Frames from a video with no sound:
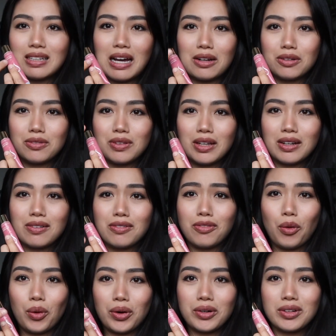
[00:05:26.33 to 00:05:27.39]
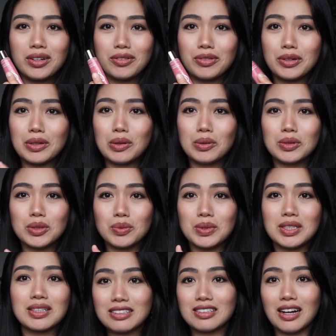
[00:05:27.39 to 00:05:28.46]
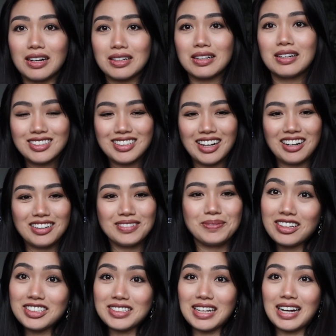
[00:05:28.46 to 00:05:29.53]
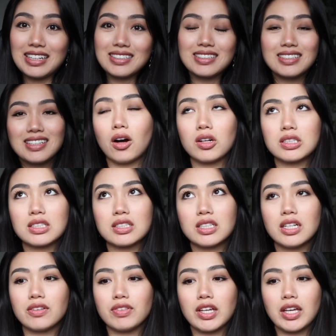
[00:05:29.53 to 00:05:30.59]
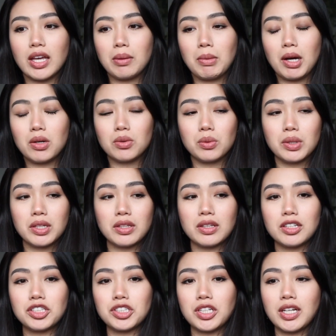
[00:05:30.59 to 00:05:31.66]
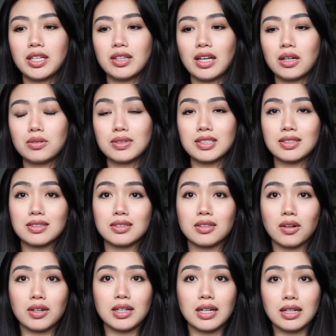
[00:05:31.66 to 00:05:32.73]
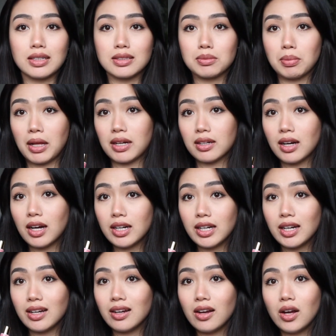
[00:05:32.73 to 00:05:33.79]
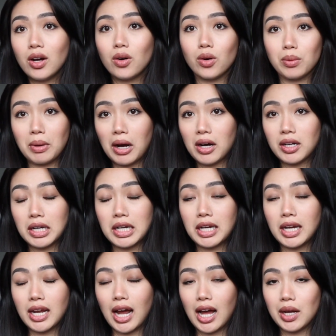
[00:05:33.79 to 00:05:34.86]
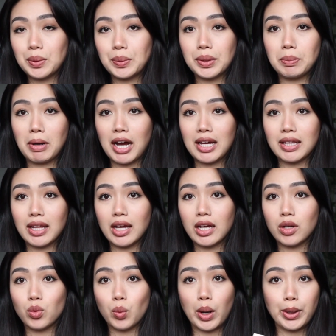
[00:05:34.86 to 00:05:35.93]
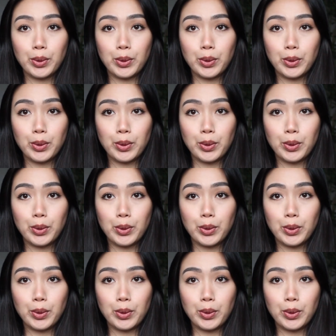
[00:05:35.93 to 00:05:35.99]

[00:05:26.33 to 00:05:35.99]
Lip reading: out of like 4 different holes, which suck. So there's that. Honestly, if they came out with a shade that was as dark as Black Honey or Mahogany, I would buy that right